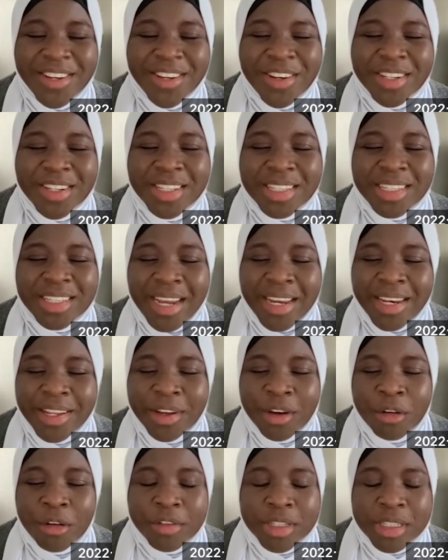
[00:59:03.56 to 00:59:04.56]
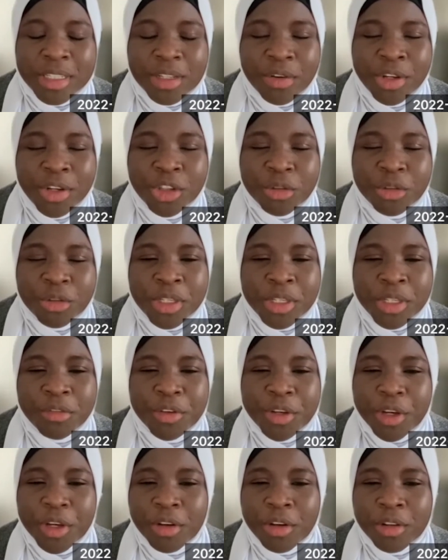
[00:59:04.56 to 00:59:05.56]
got this idea of it's going to be
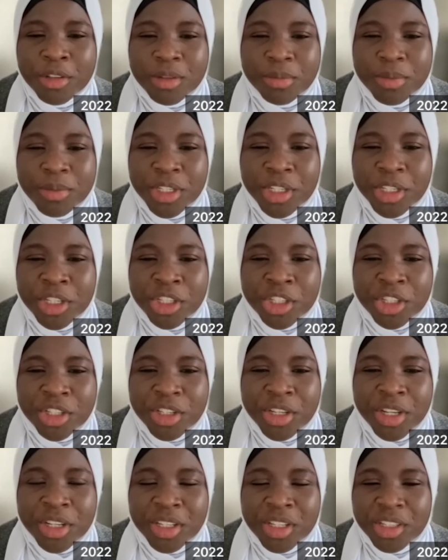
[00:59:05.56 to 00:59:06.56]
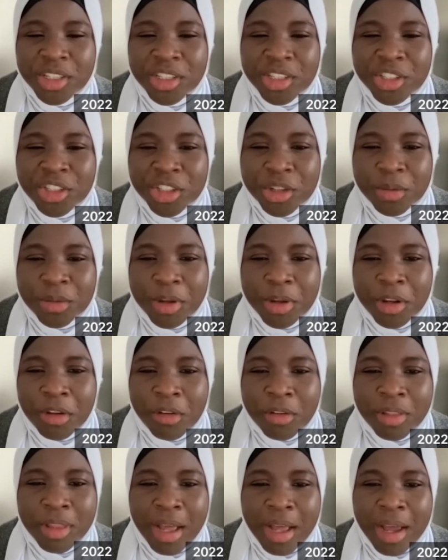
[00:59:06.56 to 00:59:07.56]
difficult PhD and TAship and
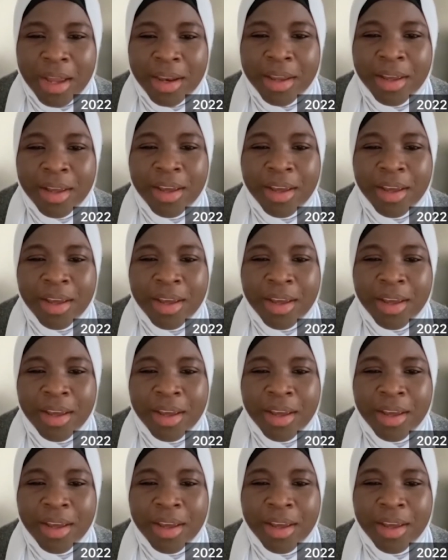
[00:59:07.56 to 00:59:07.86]
all that.